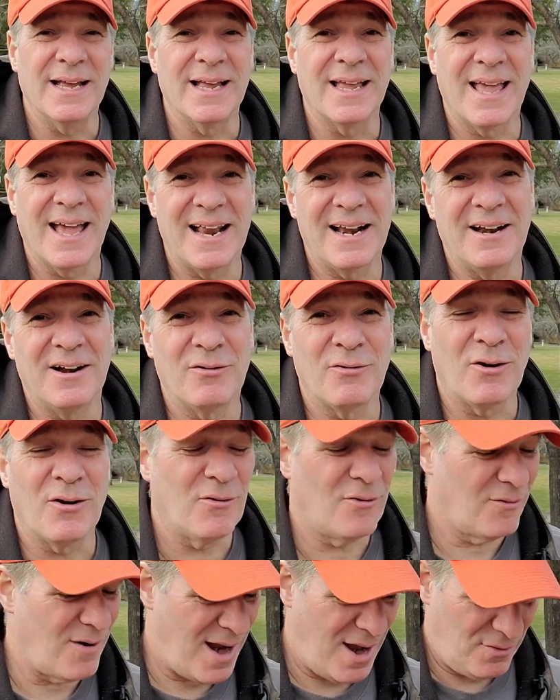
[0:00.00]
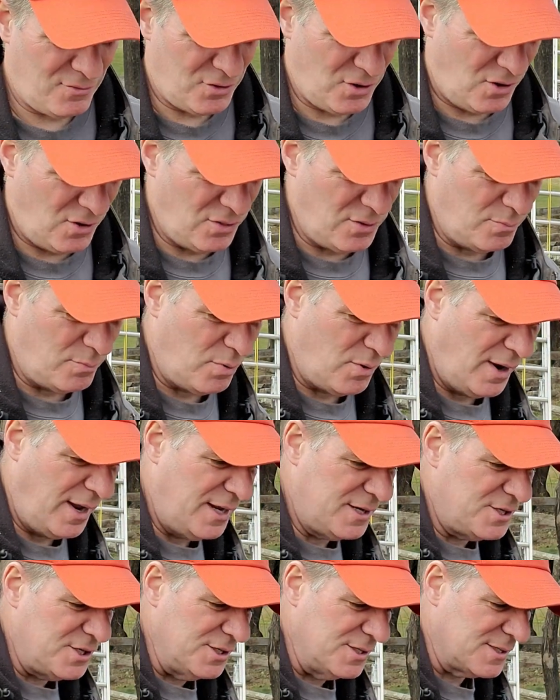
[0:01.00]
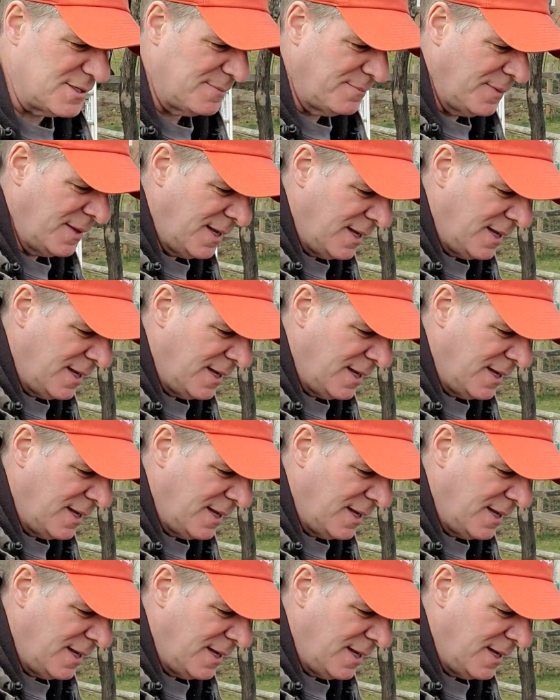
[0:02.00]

and get it around all the branches.